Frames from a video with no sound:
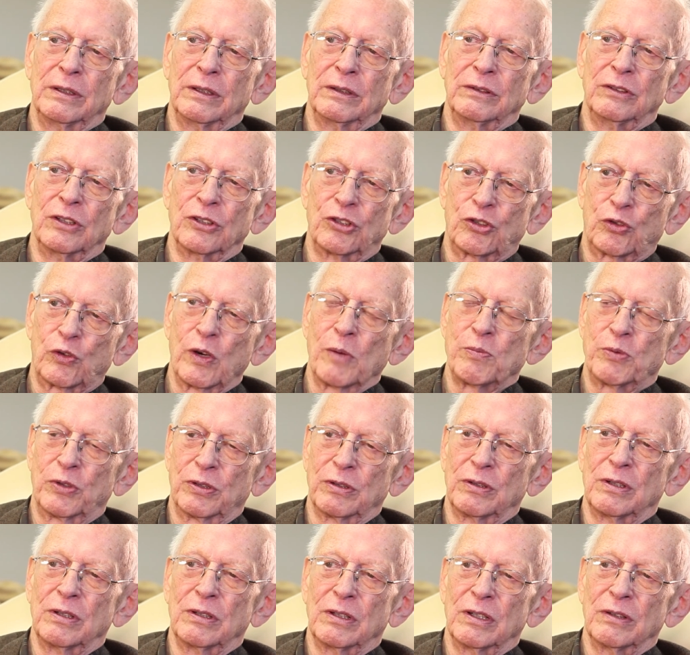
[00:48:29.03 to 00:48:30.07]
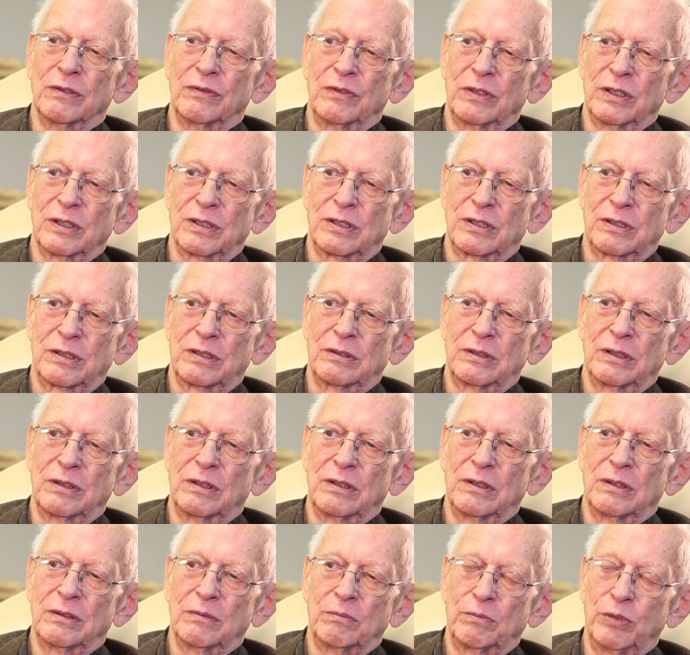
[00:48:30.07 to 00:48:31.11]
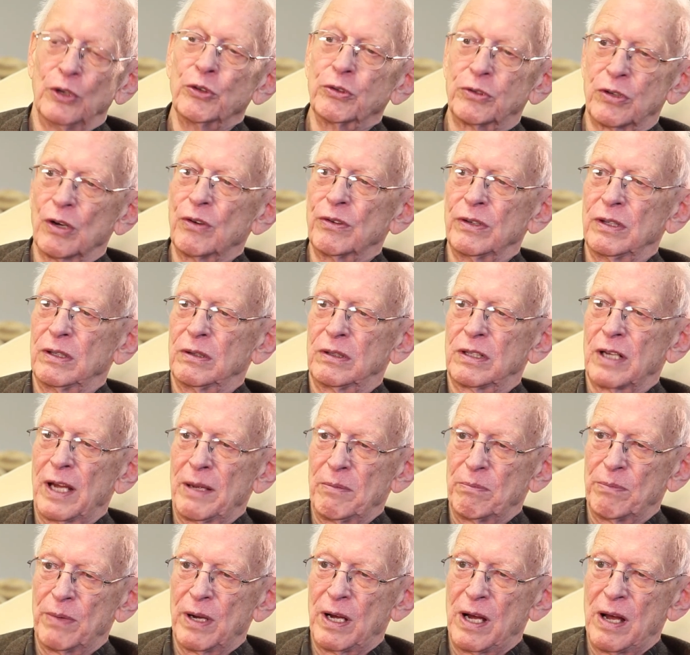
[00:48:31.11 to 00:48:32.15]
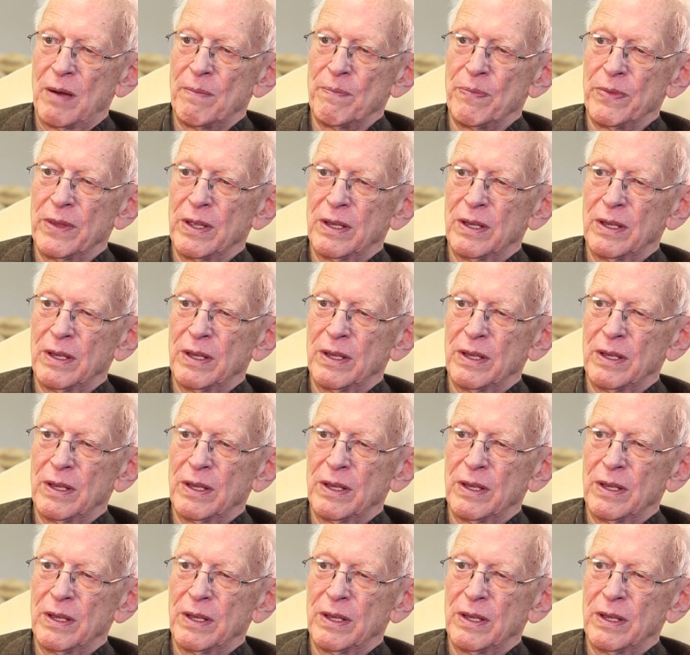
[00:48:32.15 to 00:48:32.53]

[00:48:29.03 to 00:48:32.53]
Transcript: description of this plutonium type bomb,